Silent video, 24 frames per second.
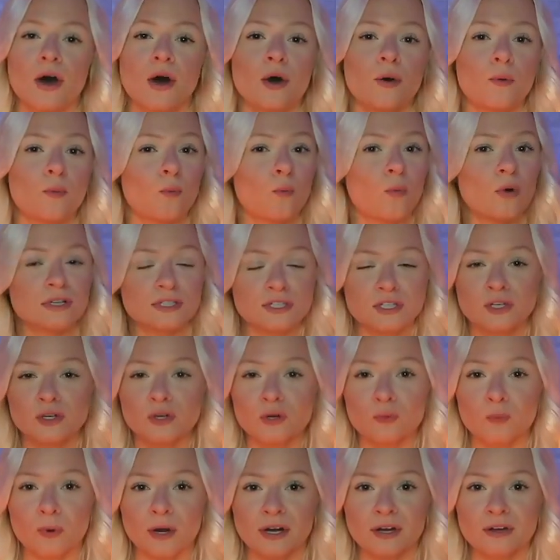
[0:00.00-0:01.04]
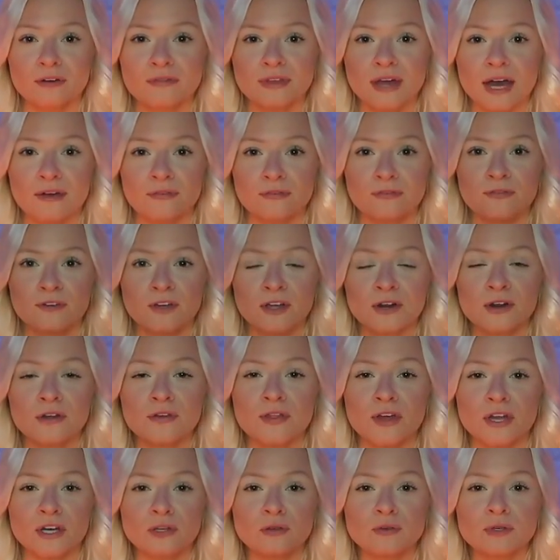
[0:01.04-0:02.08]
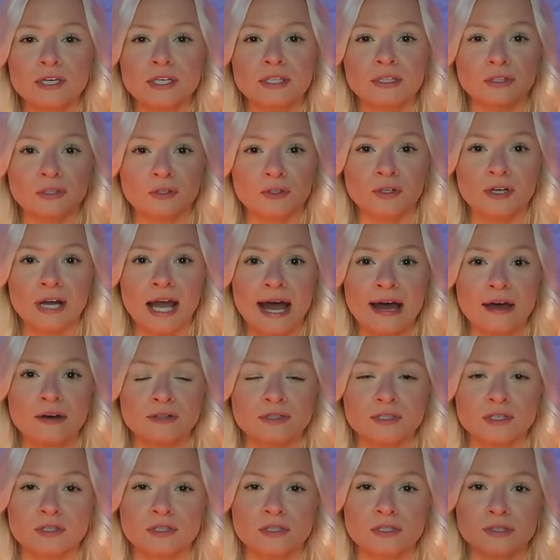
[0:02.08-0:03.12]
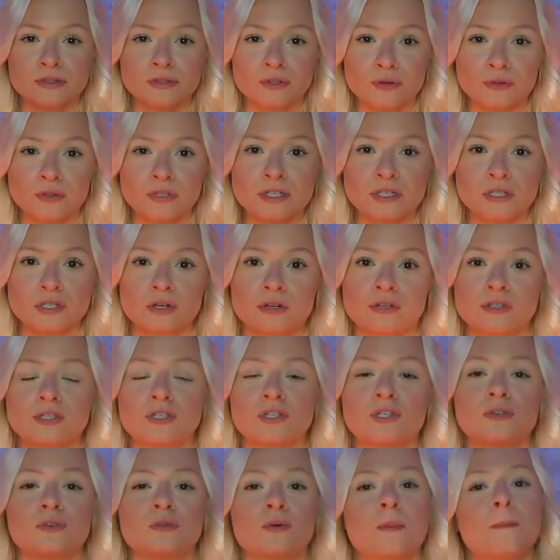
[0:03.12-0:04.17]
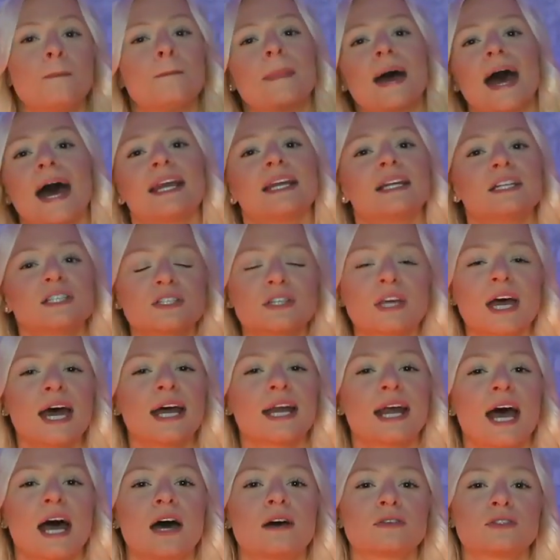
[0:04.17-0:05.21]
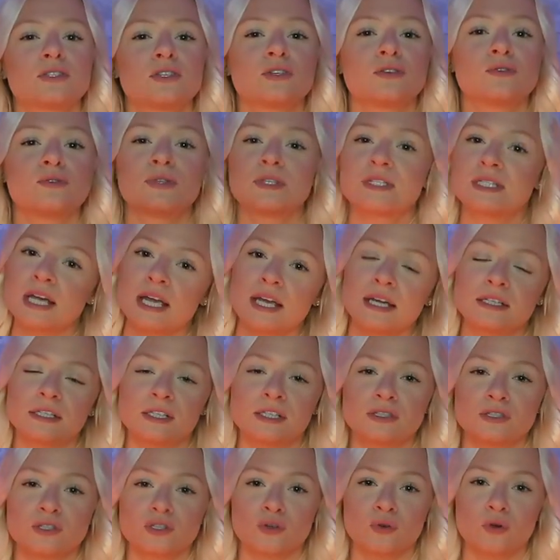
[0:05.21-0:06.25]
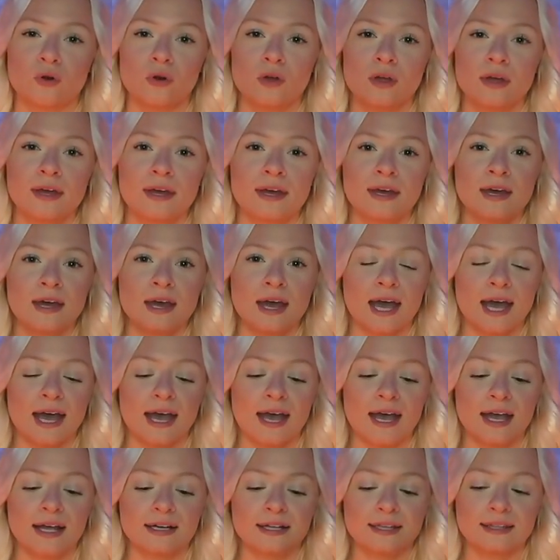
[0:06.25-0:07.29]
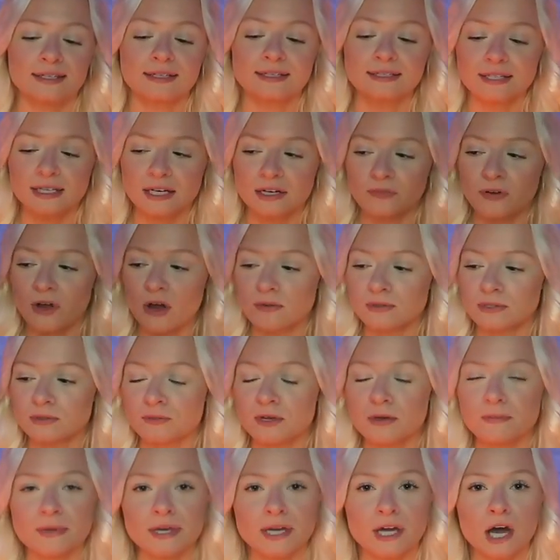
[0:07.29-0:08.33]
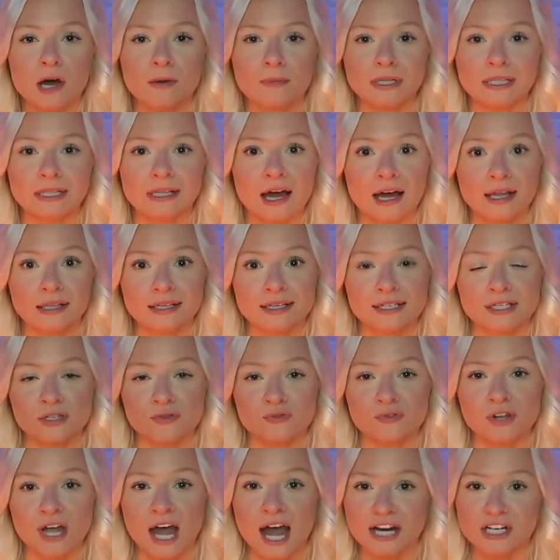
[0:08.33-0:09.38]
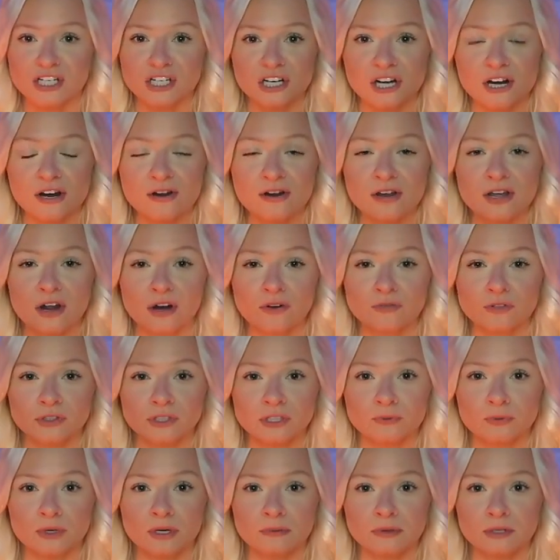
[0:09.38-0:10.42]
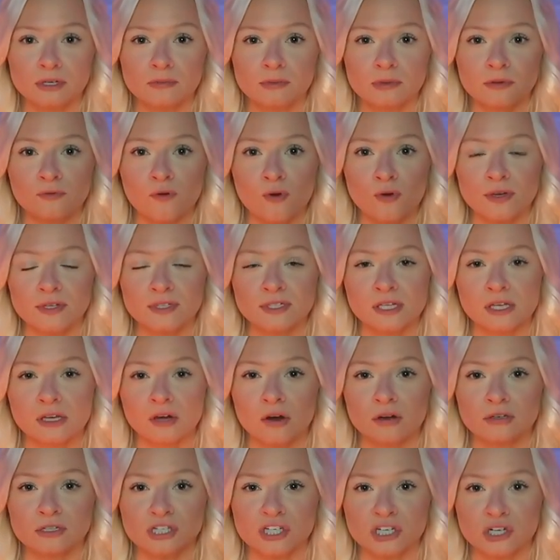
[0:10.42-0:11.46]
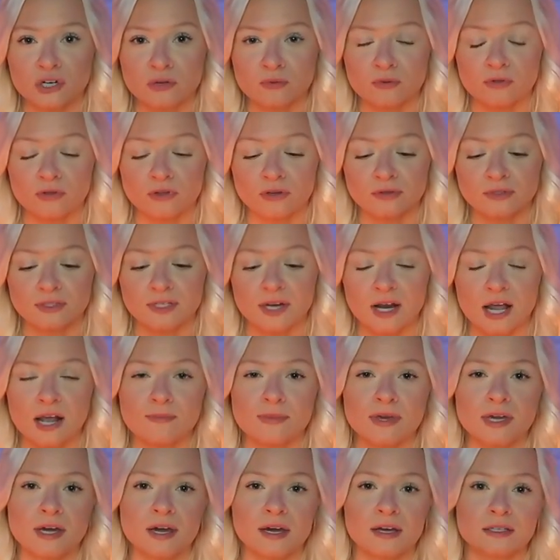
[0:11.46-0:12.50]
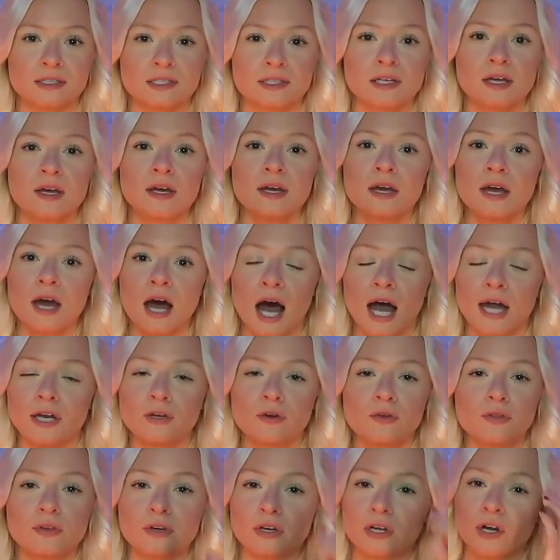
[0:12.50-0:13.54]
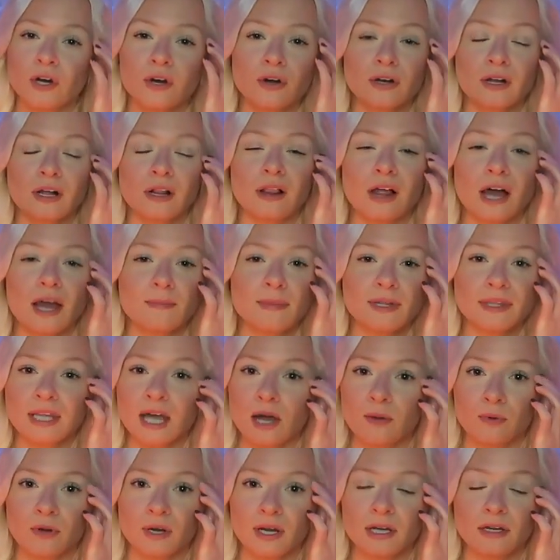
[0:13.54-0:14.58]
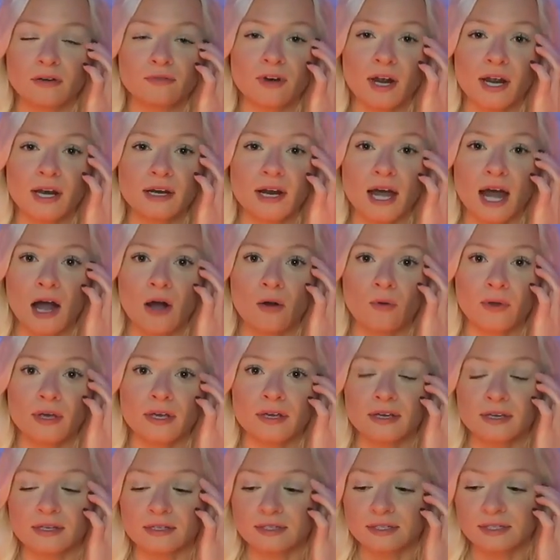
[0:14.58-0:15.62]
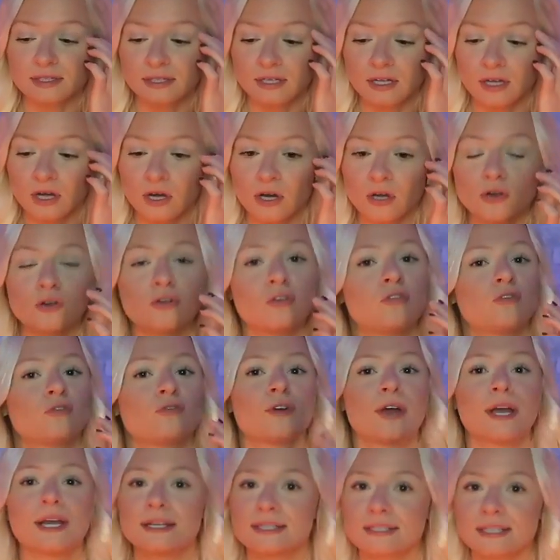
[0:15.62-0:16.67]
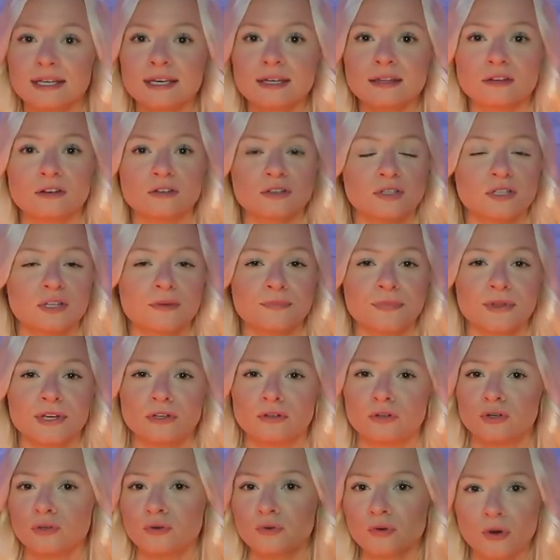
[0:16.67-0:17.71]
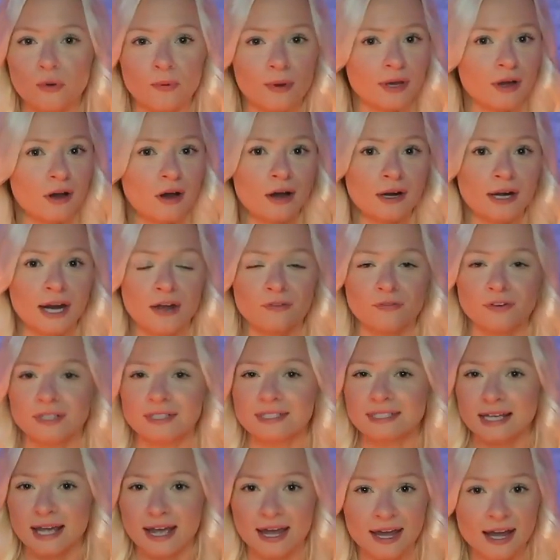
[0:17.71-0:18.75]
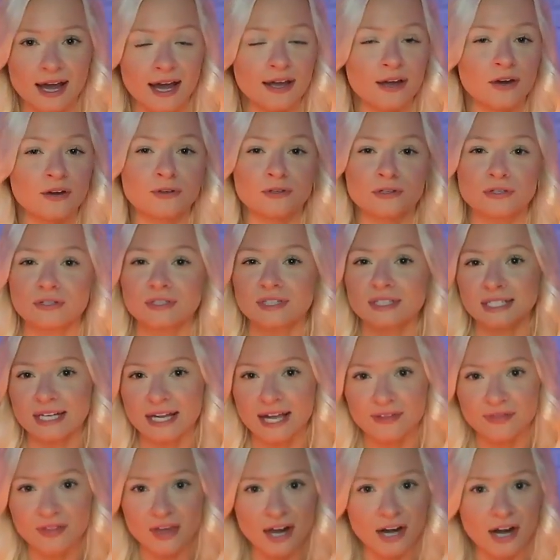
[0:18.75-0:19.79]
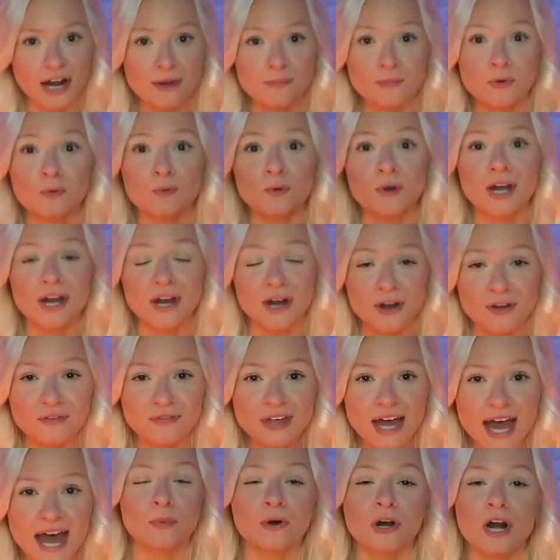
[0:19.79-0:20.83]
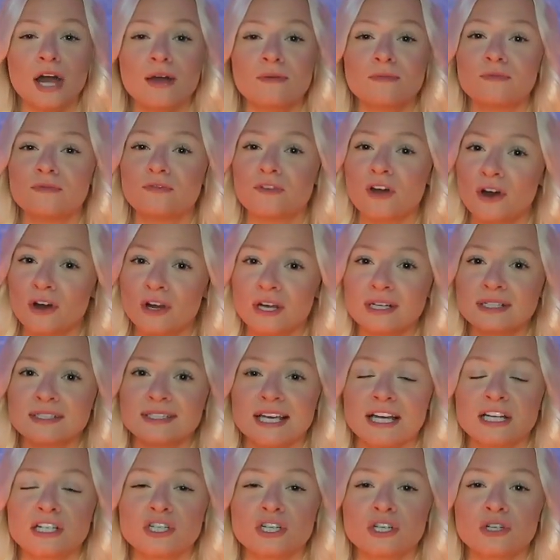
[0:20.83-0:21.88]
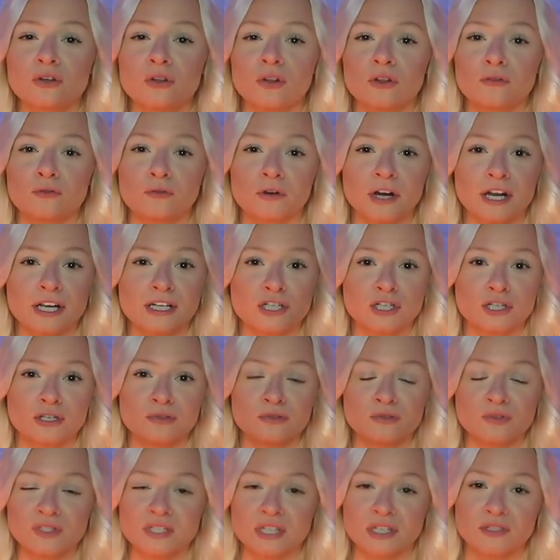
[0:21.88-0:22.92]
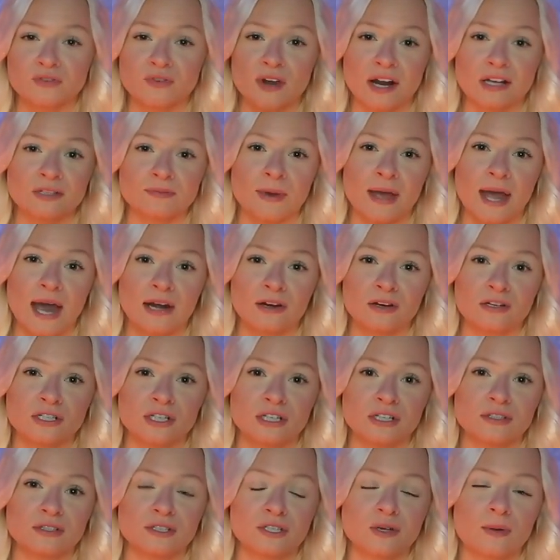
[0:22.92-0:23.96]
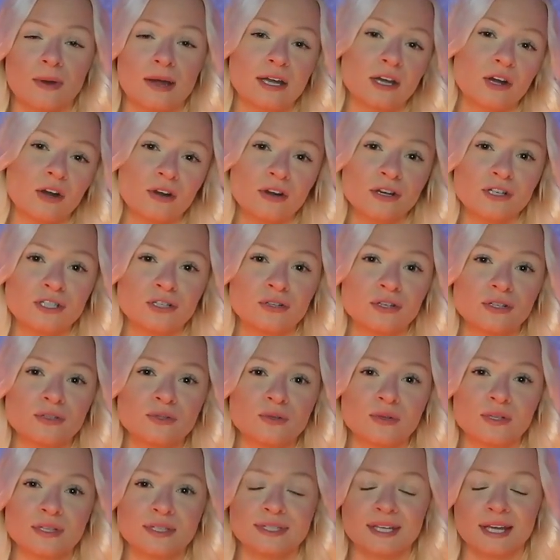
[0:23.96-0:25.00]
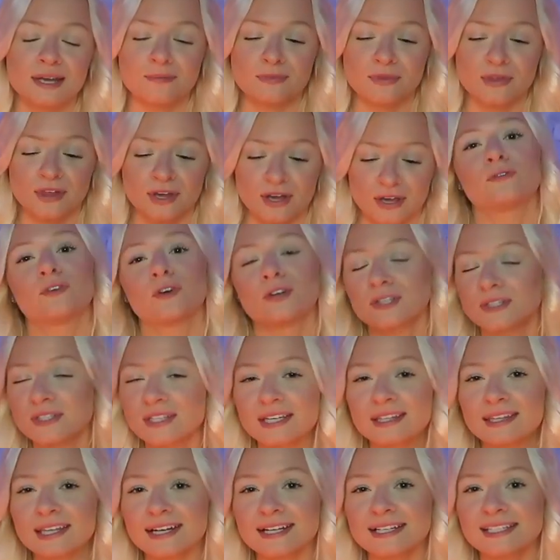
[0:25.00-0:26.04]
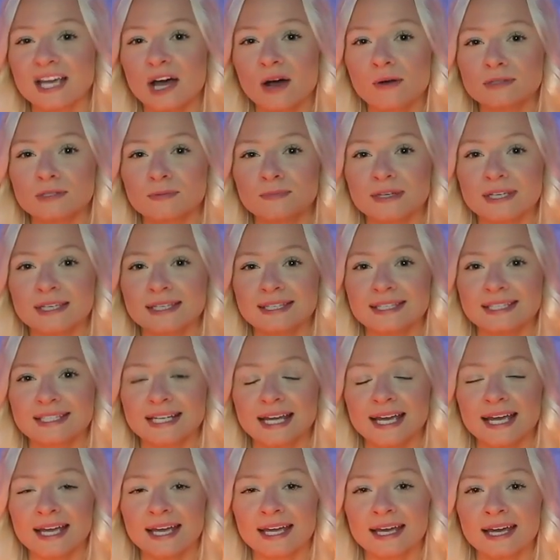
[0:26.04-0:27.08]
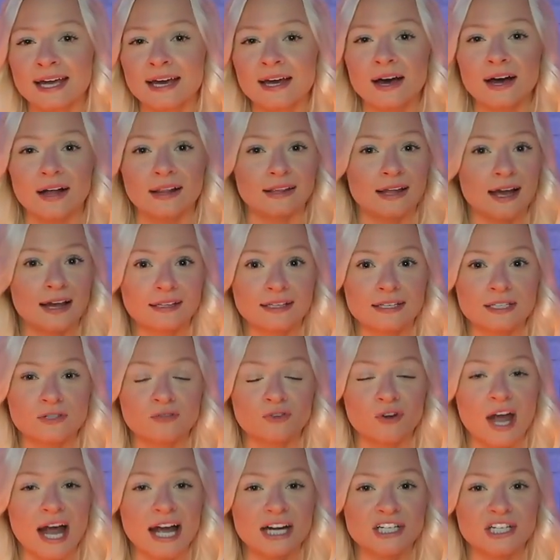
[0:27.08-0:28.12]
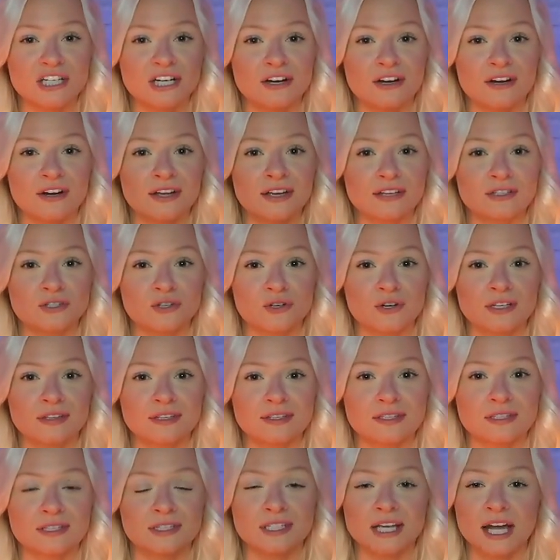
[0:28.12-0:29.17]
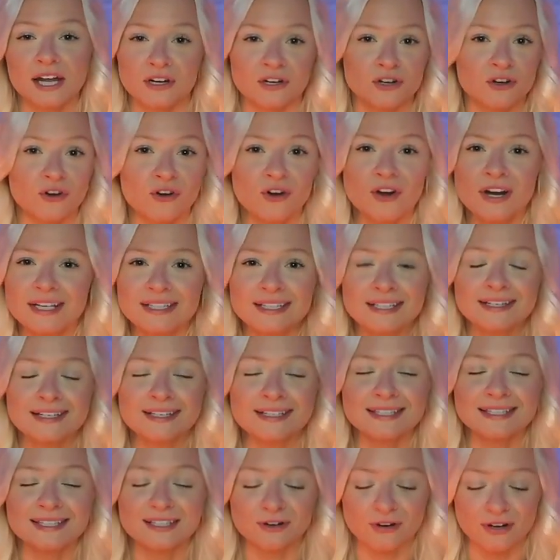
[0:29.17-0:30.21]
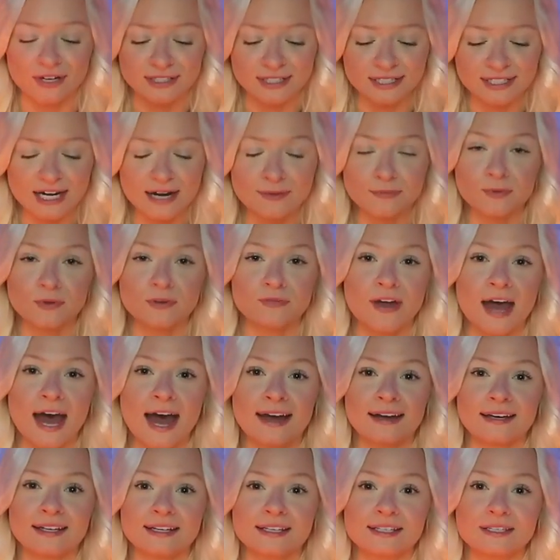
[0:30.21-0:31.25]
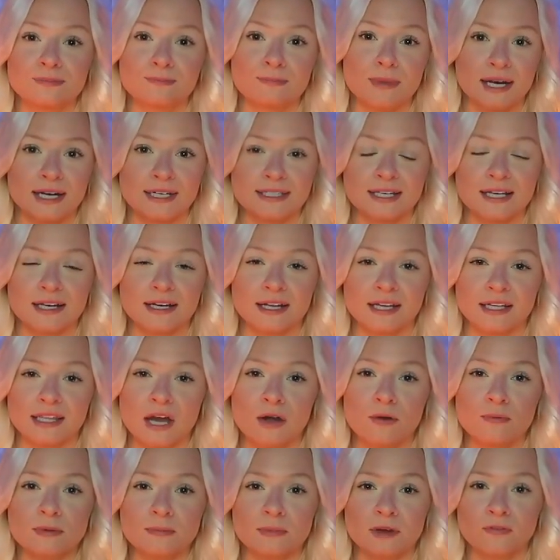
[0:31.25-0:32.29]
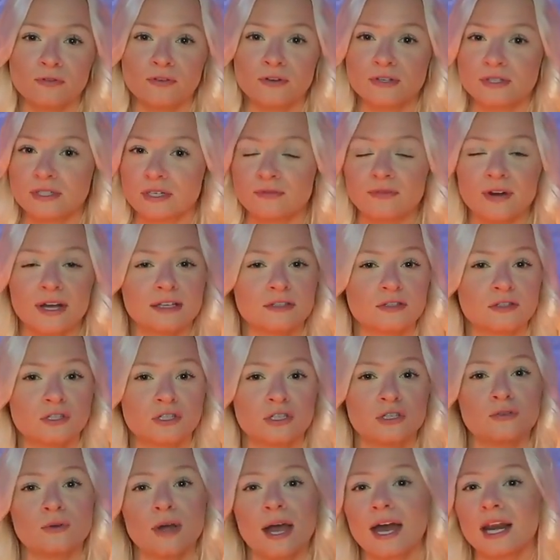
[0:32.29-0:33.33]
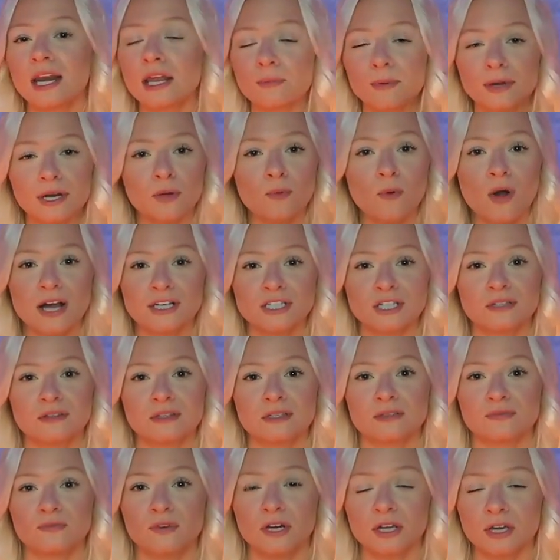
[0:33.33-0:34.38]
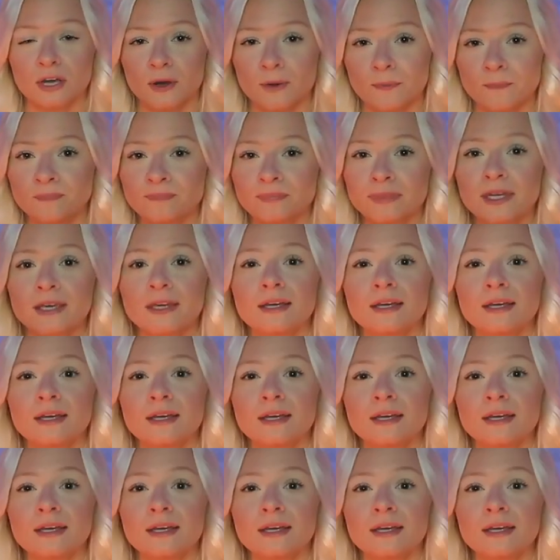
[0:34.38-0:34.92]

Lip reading: Once you're aware of that fear, then you can learn how to slowly start to manage that, how to stay in control. And things that have helped me become a lot less reactionary are really what I'm going to be focusing on sharing with you today, because I know the current climate that we're in right now is crazy. There's something new going on every day. I understand that. I'm aware of that, but I'm very intentional of where I choose to direct my energy. And so I encourage you to do the same thing. First thing that has helped me stay a lot less reactionary during this entire crazy time that we've had is meditating. And that would be my first advice to anybody watching this video.